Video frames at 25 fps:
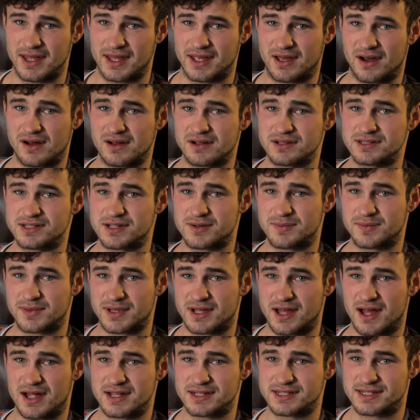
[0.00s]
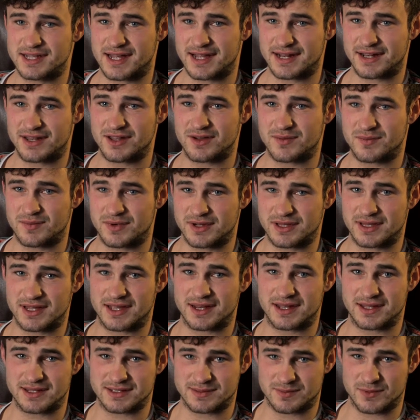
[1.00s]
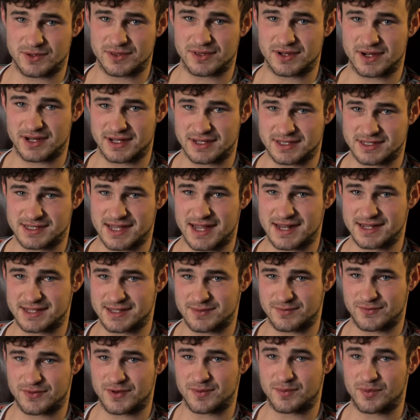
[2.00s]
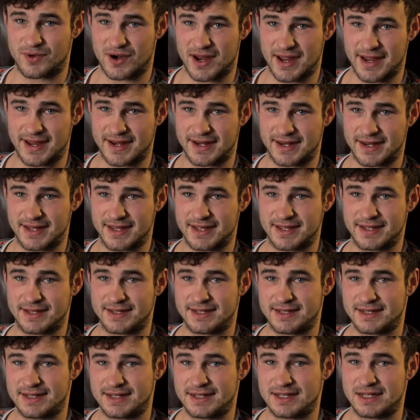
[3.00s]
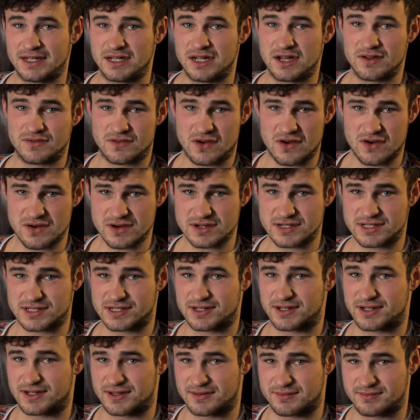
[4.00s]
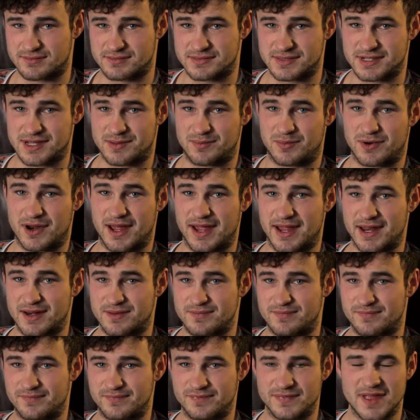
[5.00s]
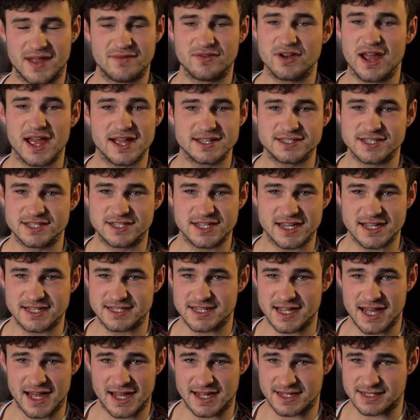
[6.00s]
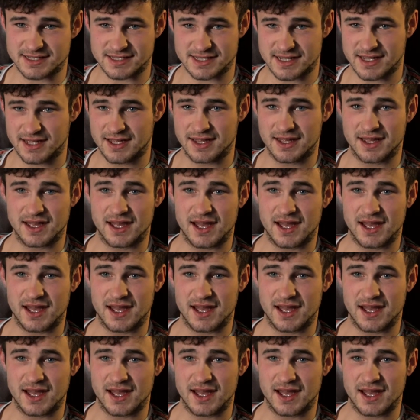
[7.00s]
He called up the contact number that his mother had sent him for Brian. "Of course, son," said Brian. "Never hesitate to ask.